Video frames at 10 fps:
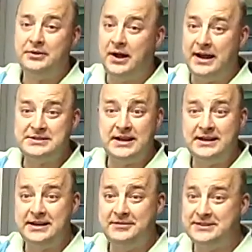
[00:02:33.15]
Well, actually,
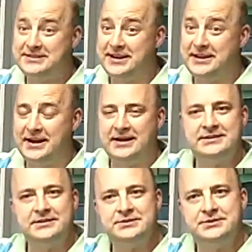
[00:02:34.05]
I didn't even say that. I
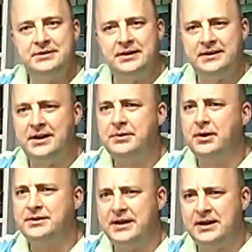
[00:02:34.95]
said, I'll tell you
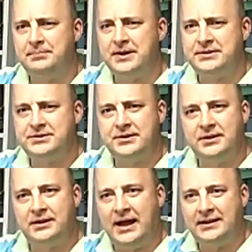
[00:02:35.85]
what, take a picture
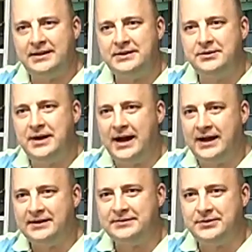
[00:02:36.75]
of the lot that you
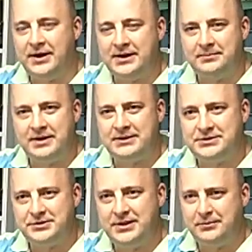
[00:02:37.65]
got so I can make
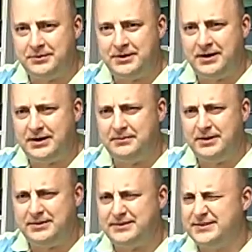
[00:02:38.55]
sure that we're talking
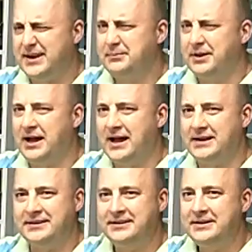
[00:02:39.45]
about the same
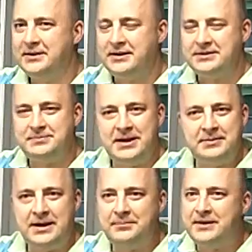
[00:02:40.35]
lot. Because
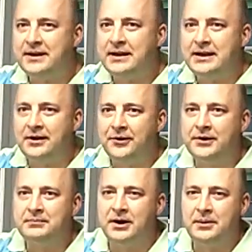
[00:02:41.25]
maybe I'm thinking he
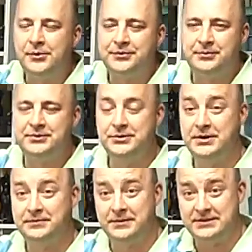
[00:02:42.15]
ordered marbles from
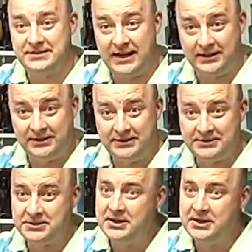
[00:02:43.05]
2 different sellers,